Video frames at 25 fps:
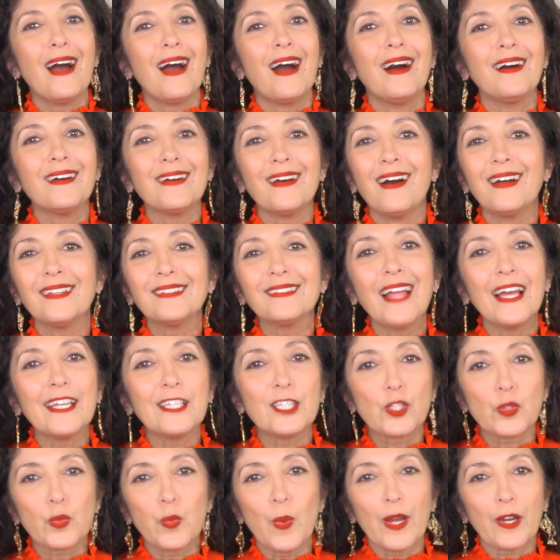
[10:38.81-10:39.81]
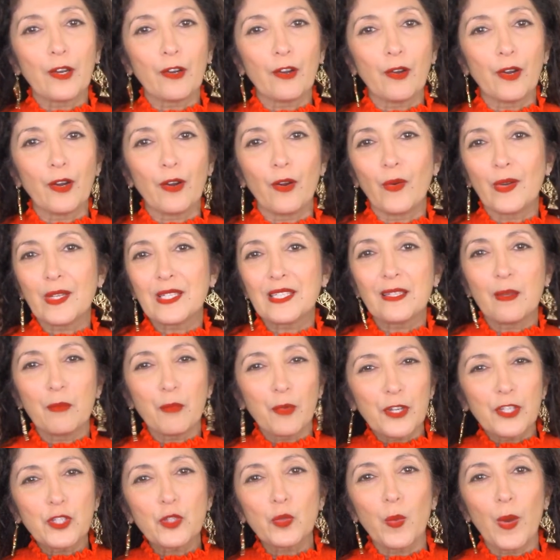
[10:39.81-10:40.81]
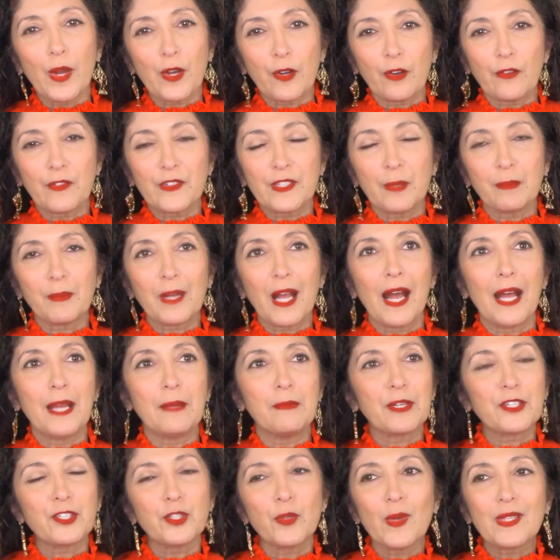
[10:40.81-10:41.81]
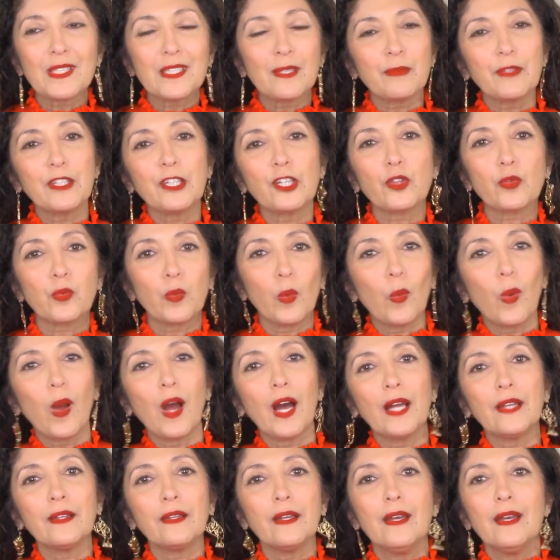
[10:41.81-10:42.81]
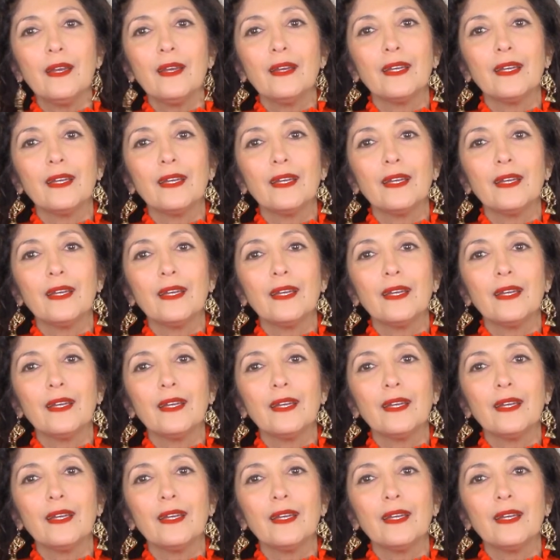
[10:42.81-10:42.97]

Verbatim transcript: A, a light sweater or a summery sweater of some kind, because you want something to throw on